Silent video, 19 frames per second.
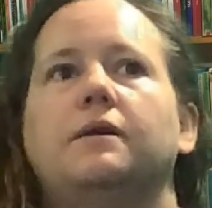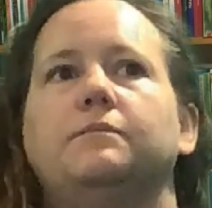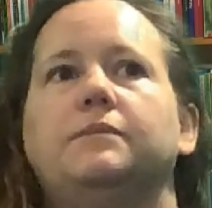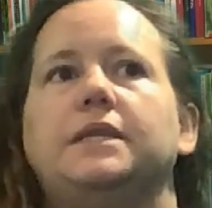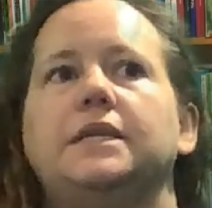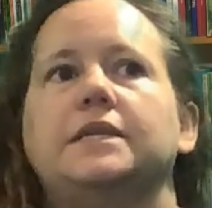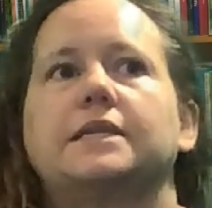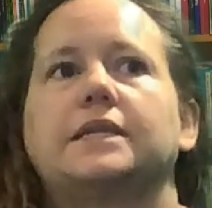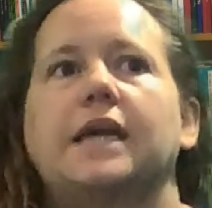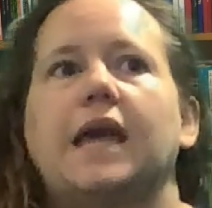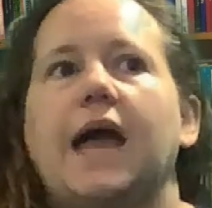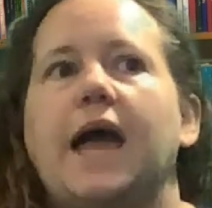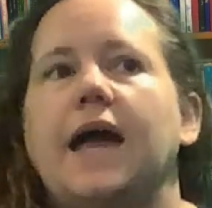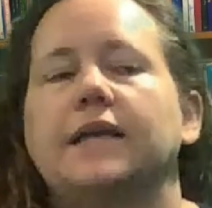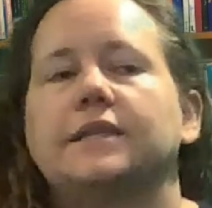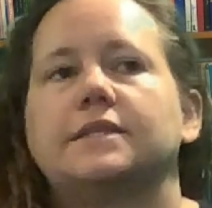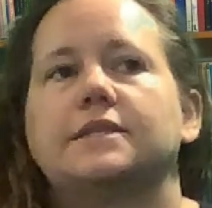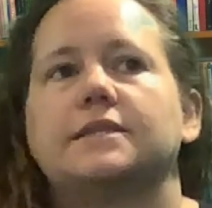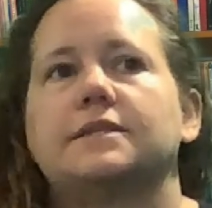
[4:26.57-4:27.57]
these
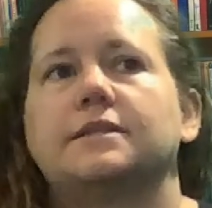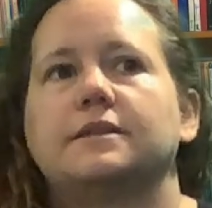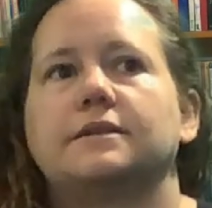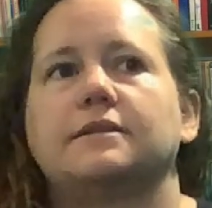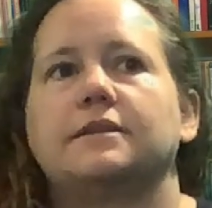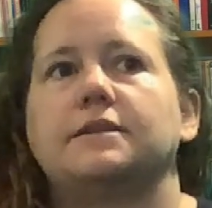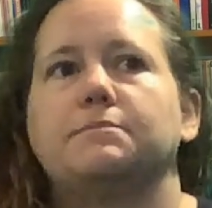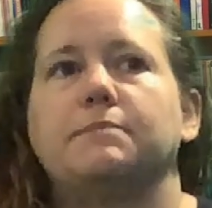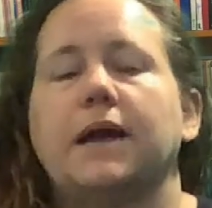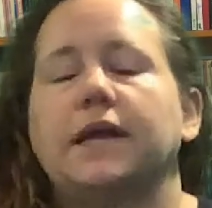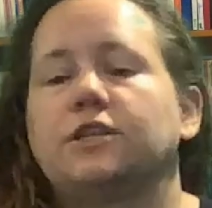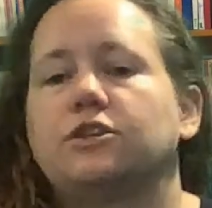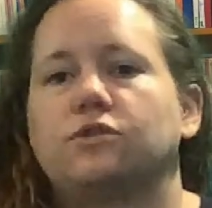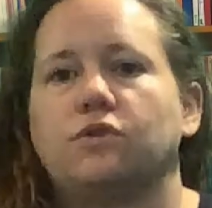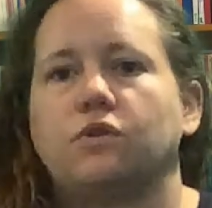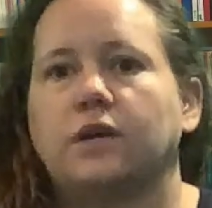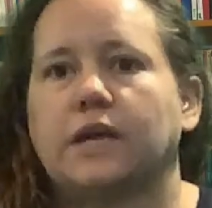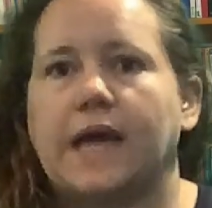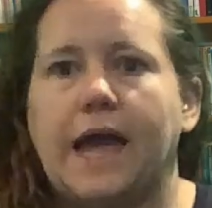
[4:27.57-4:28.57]
cats, these
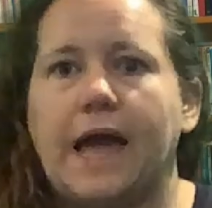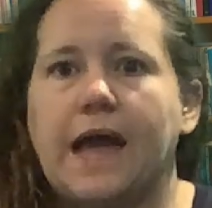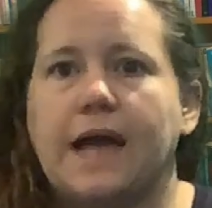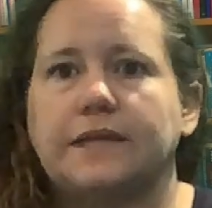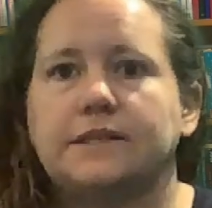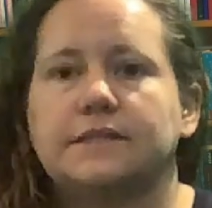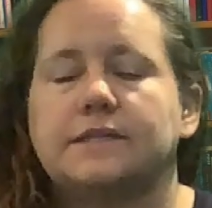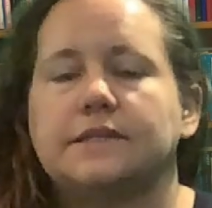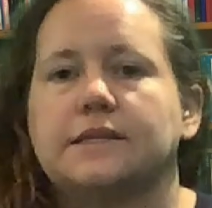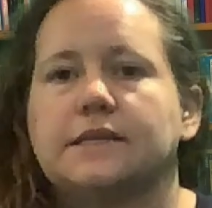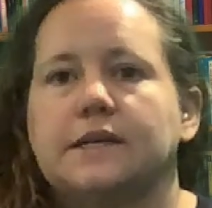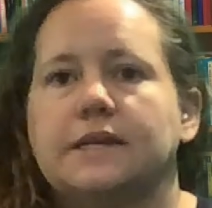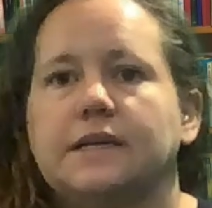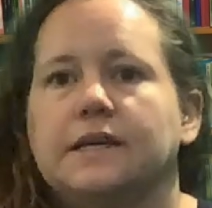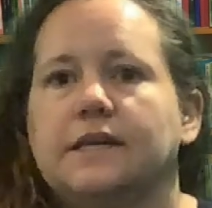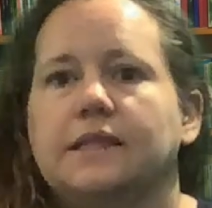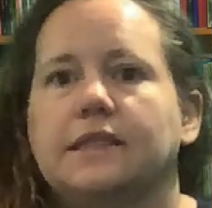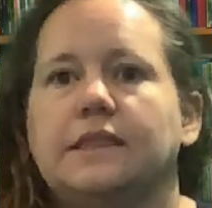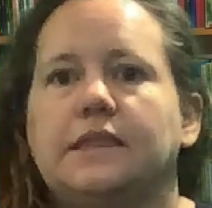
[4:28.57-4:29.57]
magical cats
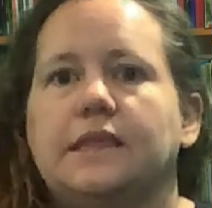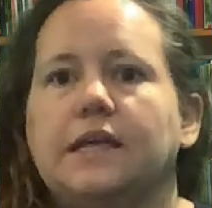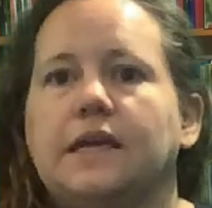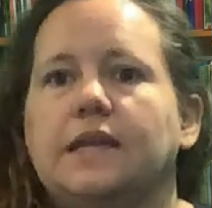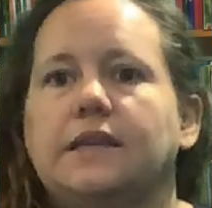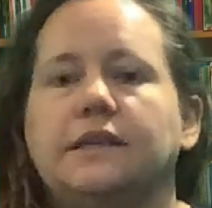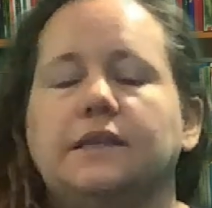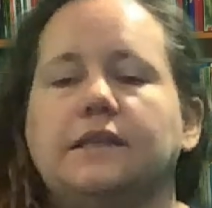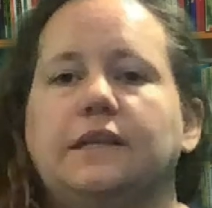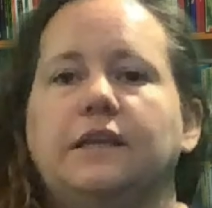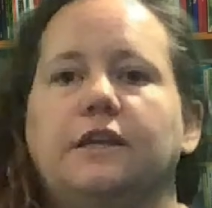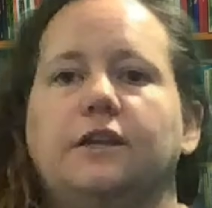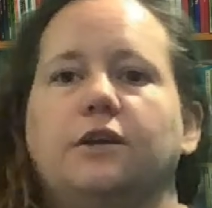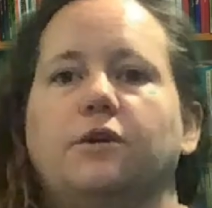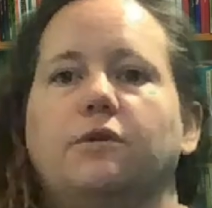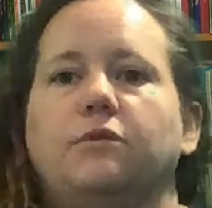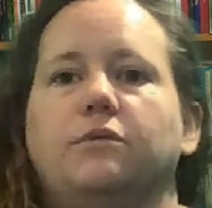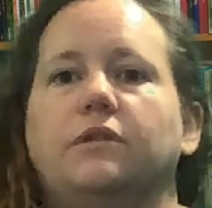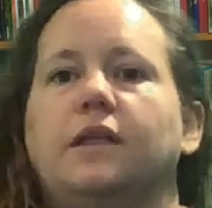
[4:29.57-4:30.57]
that,
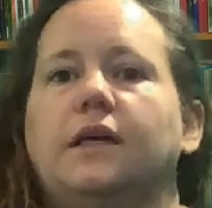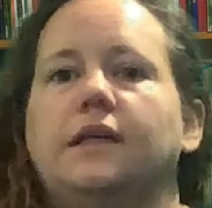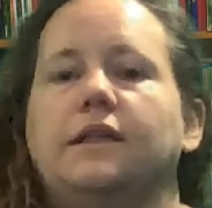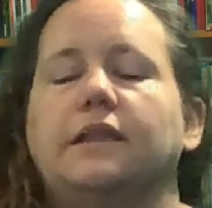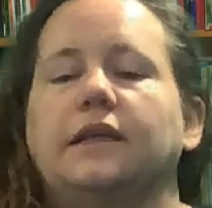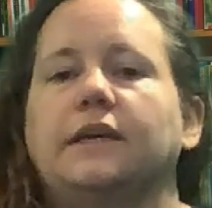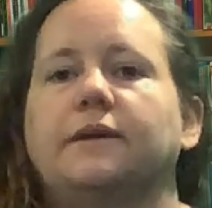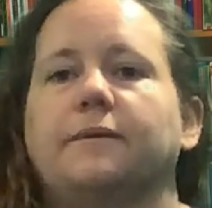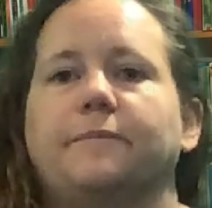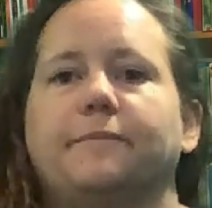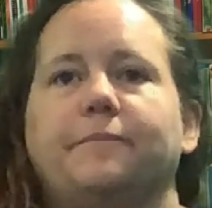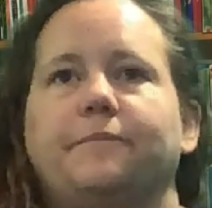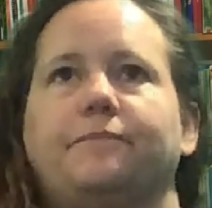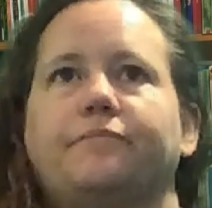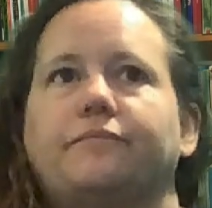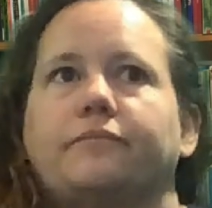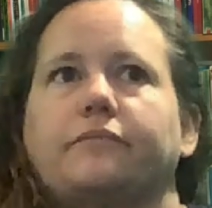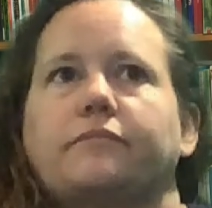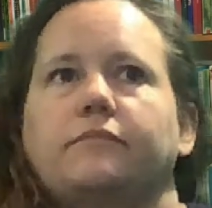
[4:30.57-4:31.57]
like,
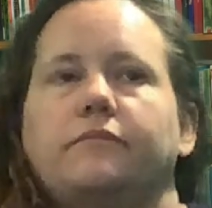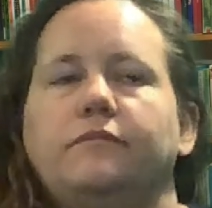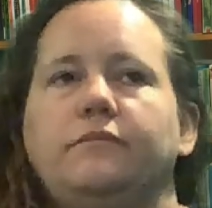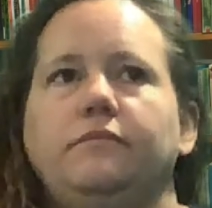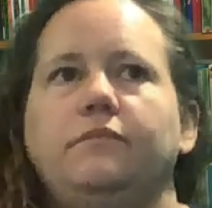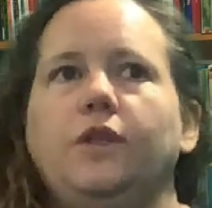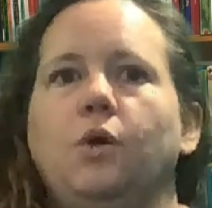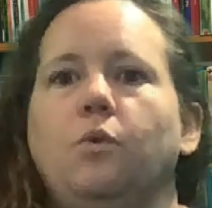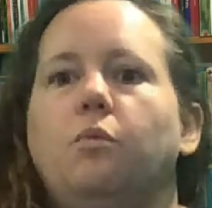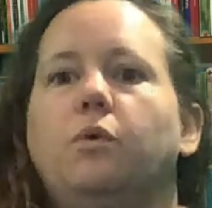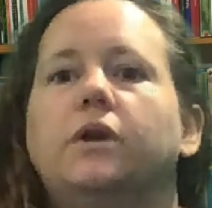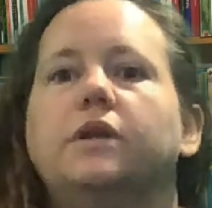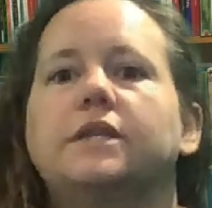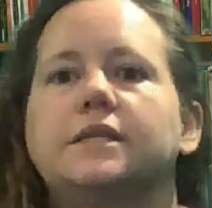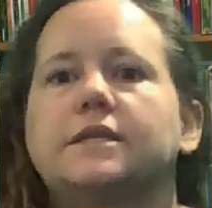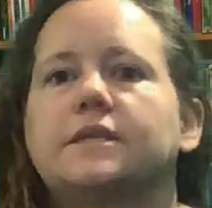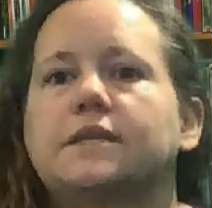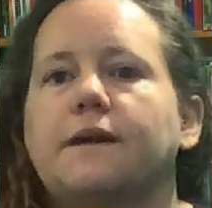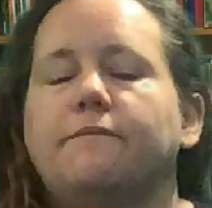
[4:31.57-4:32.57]
where did
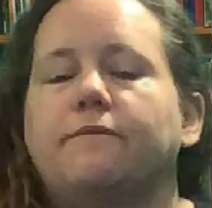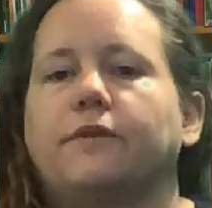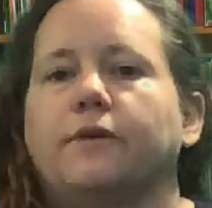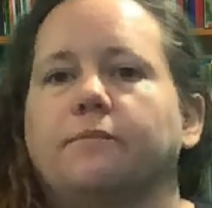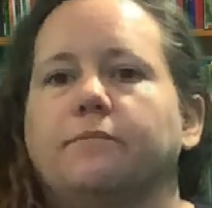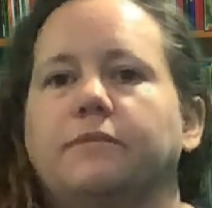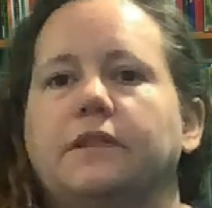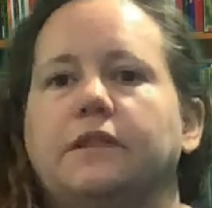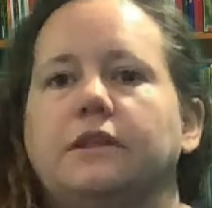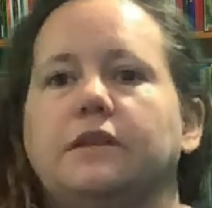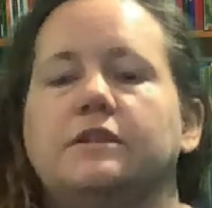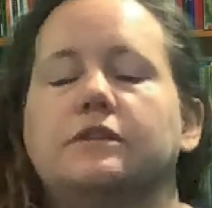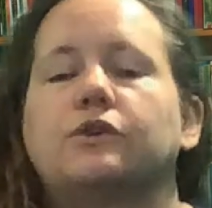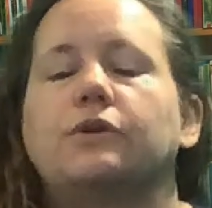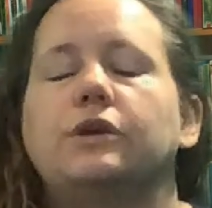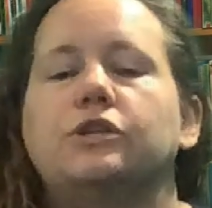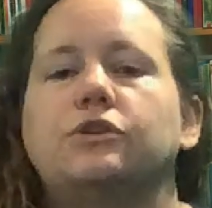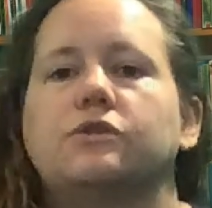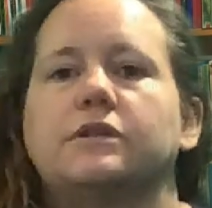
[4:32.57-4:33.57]
this come from? These
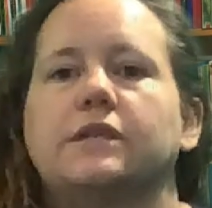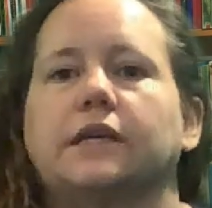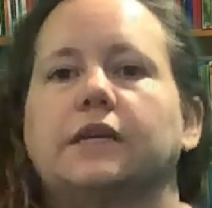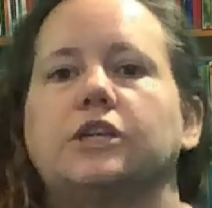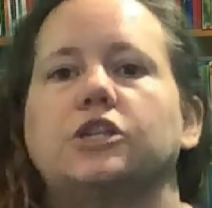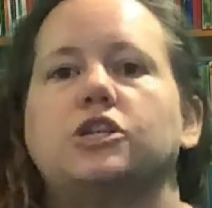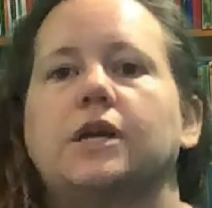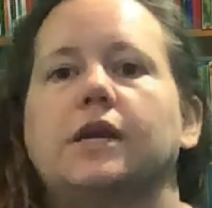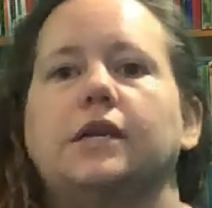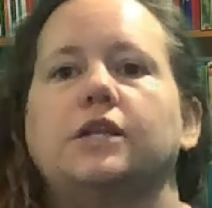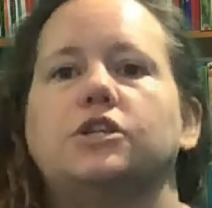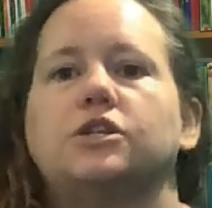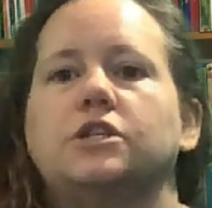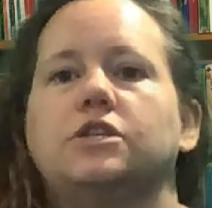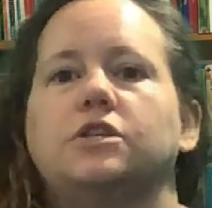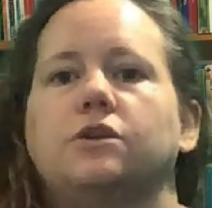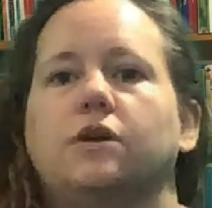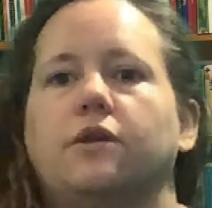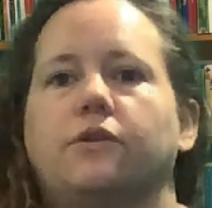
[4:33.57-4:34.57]
creatures that can change
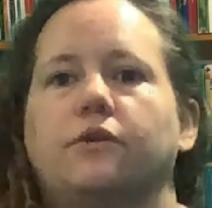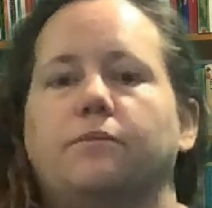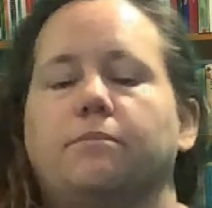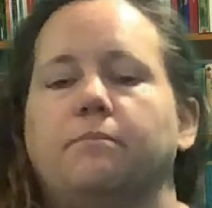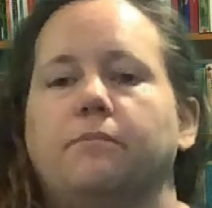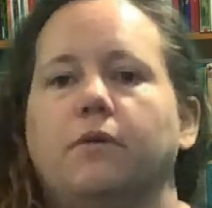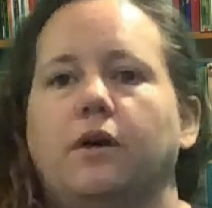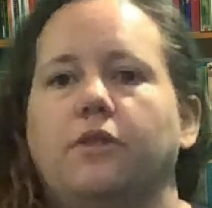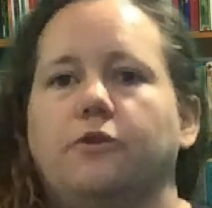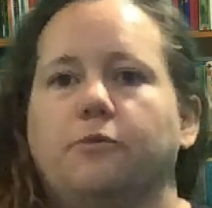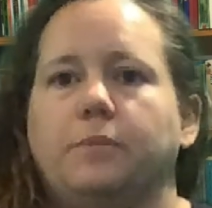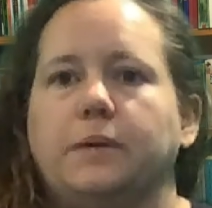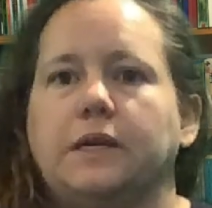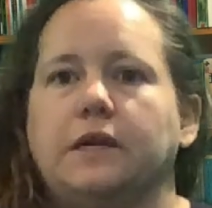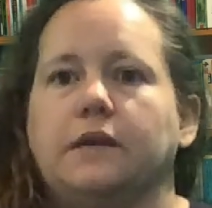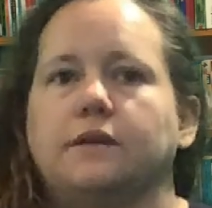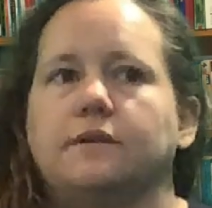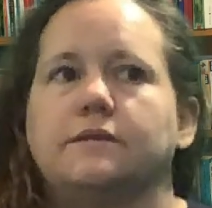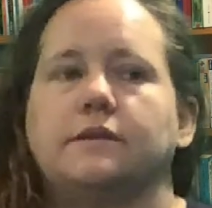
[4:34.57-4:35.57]
into other
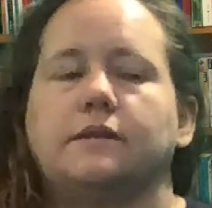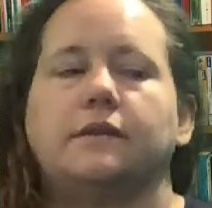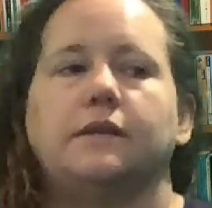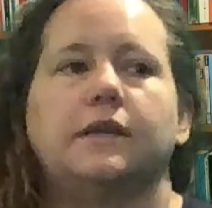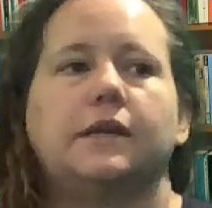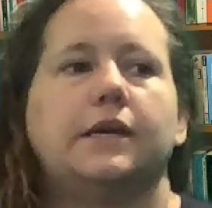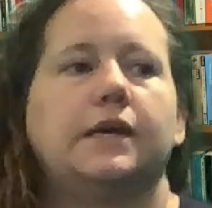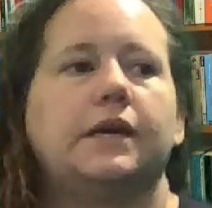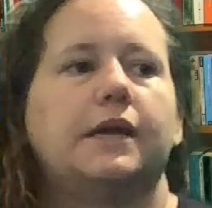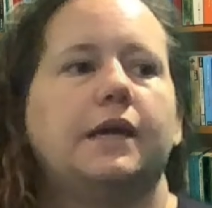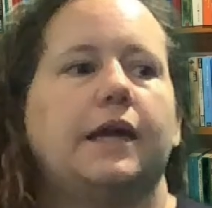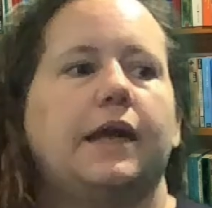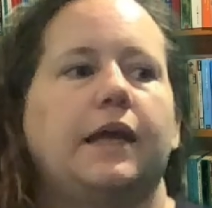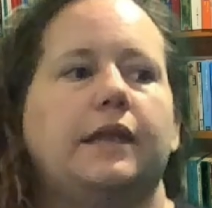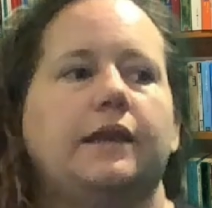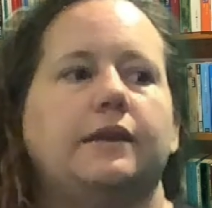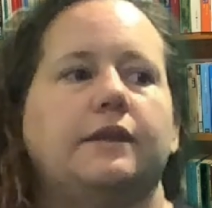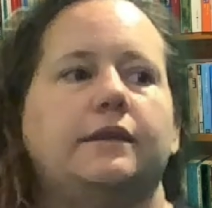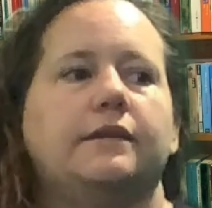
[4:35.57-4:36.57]
beings.
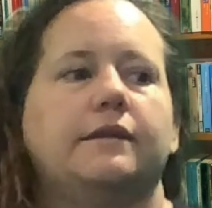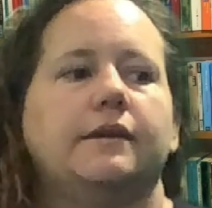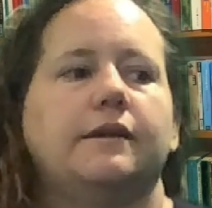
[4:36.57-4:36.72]
And